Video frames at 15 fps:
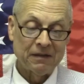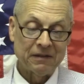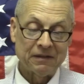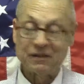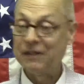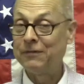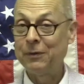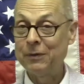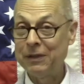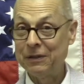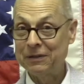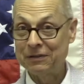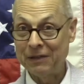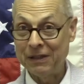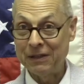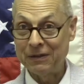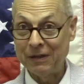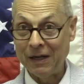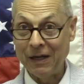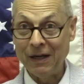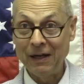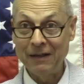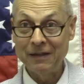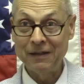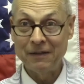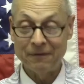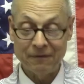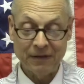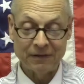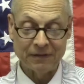Several years later, I get
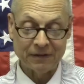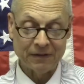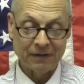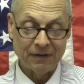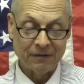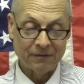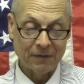a visit